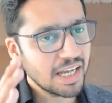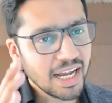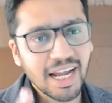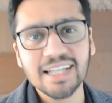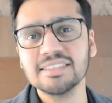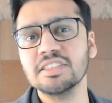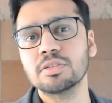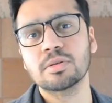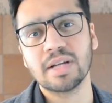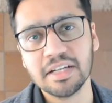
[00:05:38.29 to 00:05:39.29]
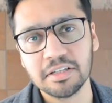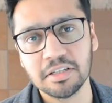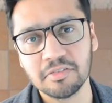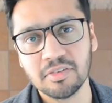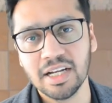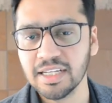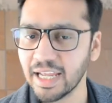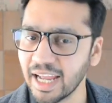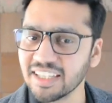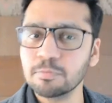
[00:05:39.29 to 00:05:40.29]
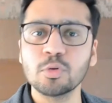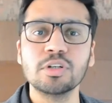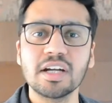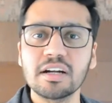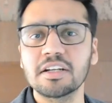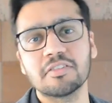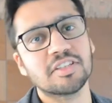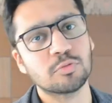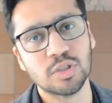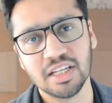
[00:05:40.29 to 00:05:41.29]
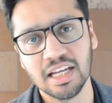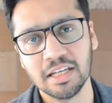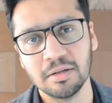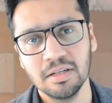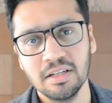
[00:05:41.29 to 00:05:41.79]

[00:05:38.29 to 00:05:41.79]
as interactive and as productive as we can.